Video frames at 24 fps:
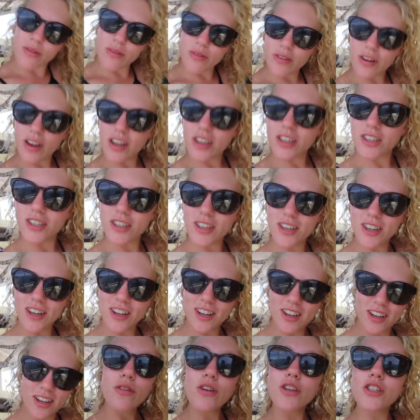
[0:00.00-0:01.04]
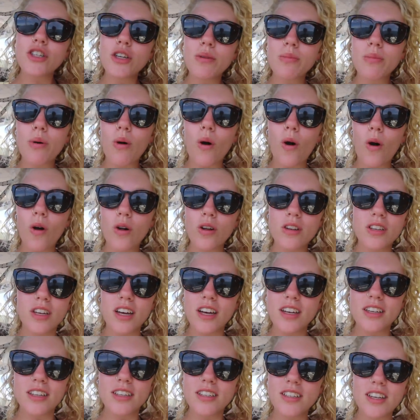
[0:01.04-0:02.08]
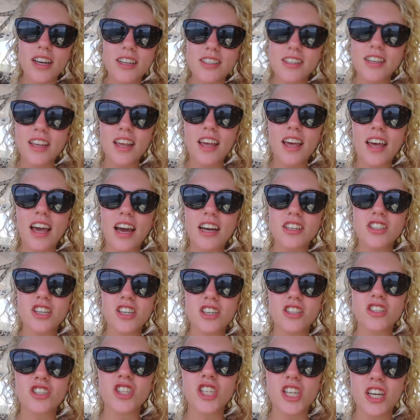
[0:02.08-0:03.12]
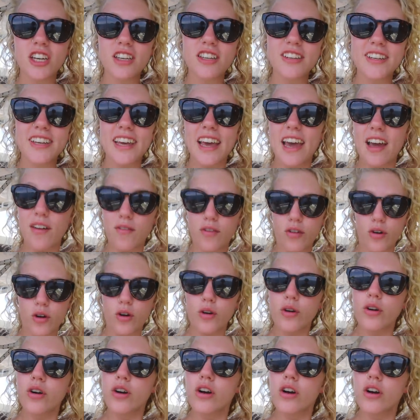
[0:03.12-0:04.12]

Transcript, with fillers: professional fishing pole that doesn't catch us ever.